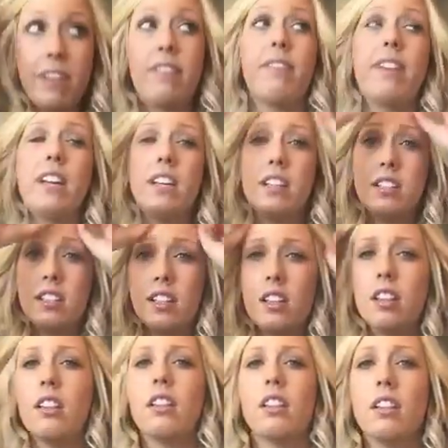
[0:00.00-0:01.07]
my face
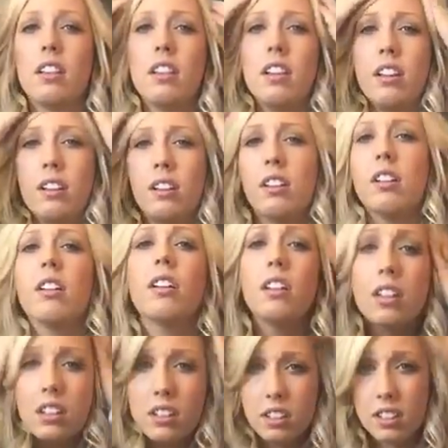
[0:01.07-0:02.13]
and they'll
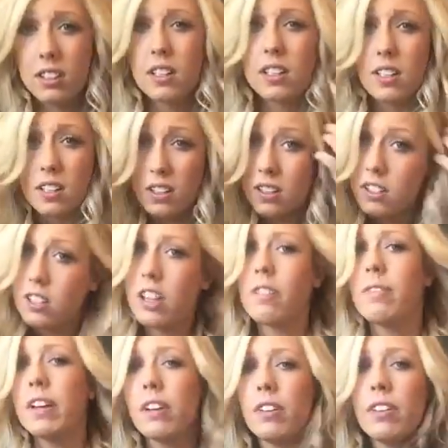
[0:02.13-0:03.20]
drive
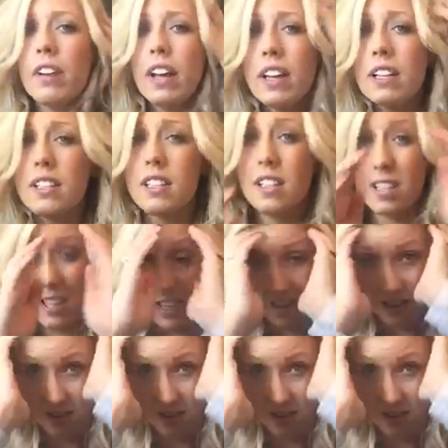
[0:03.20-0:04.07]
me crazy.